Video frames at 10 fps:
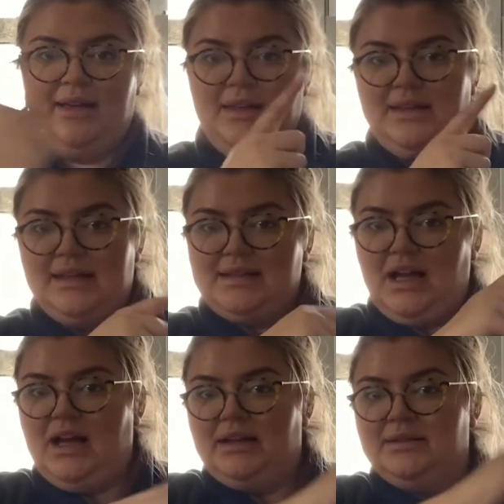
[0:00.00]
these
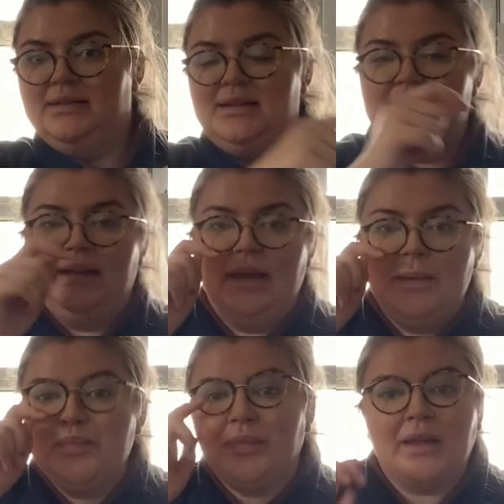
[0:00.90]
curtains,
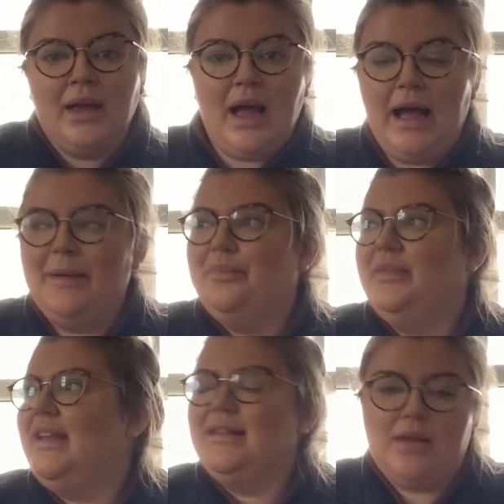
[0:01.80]
um,
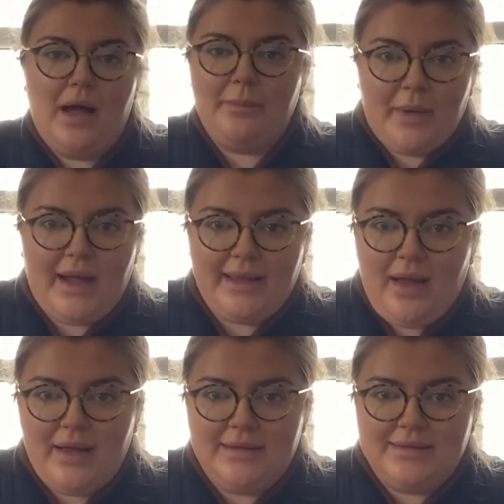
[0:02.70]
these aren't my
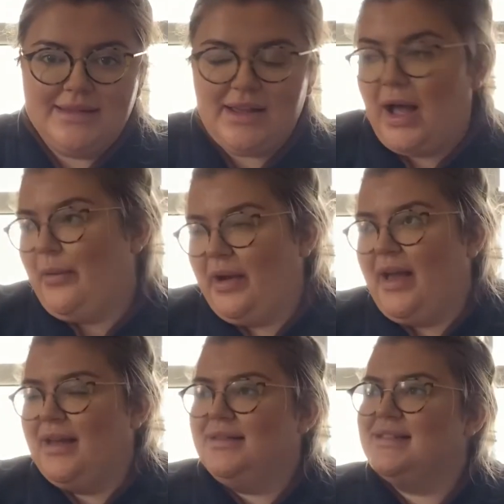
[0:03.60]
curtains, our
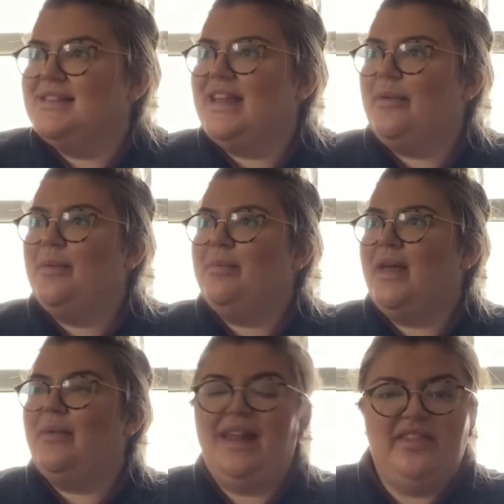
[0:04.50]
curtains. They were, they
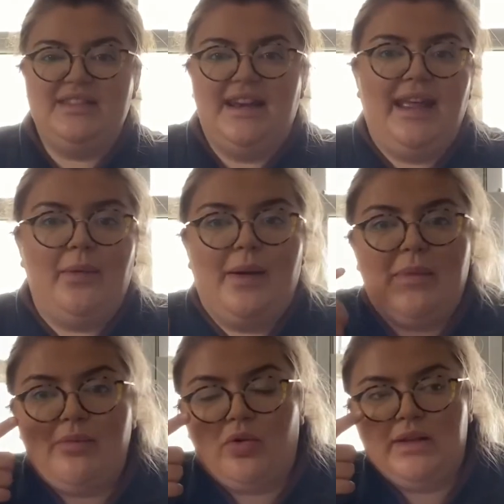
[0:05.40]
were left in here when we
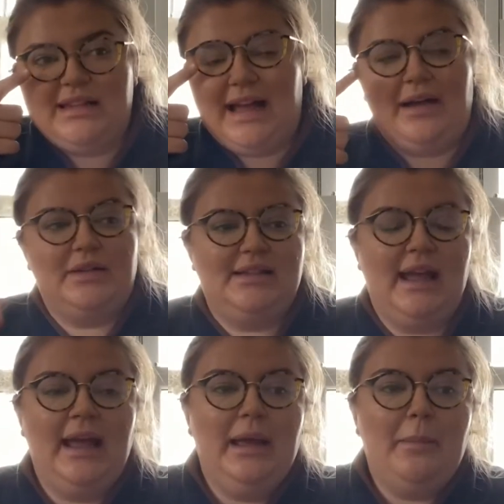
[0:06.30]
bought this house.
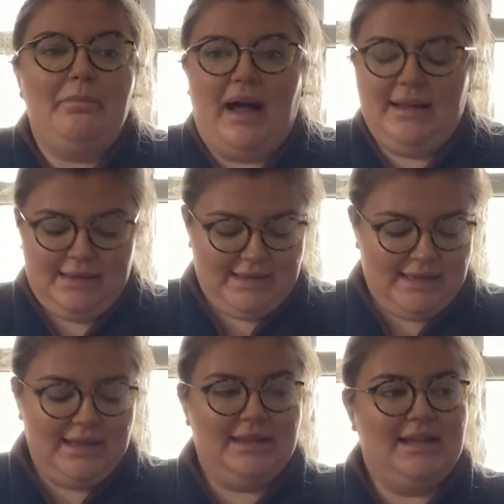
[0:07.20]
But
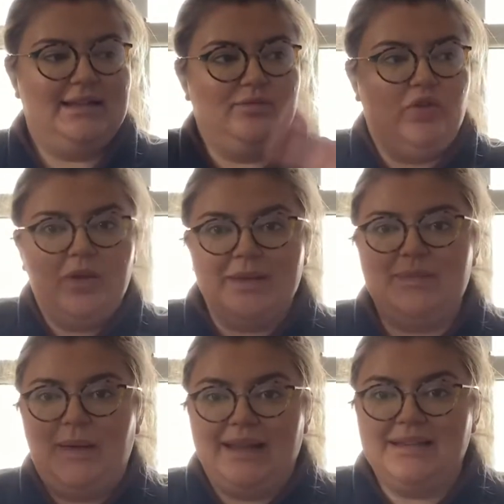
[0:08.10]
this room is
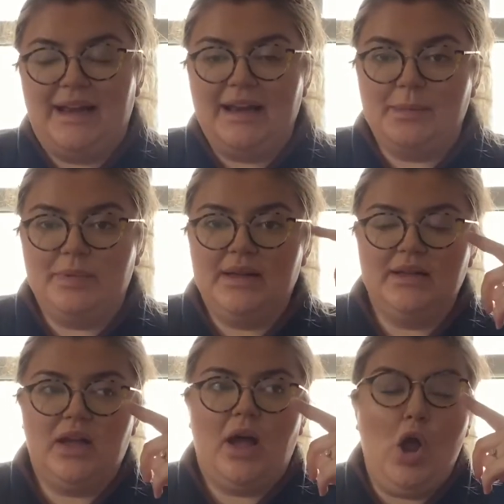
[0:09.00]
being done up
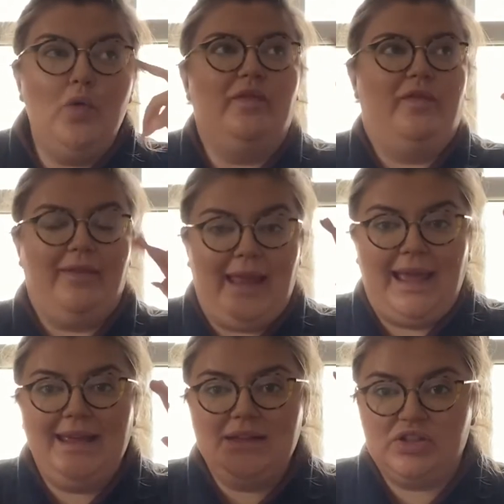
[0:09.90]

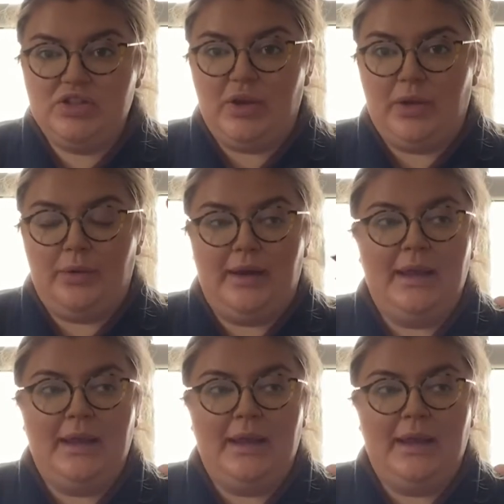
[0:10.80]
hopefully soon.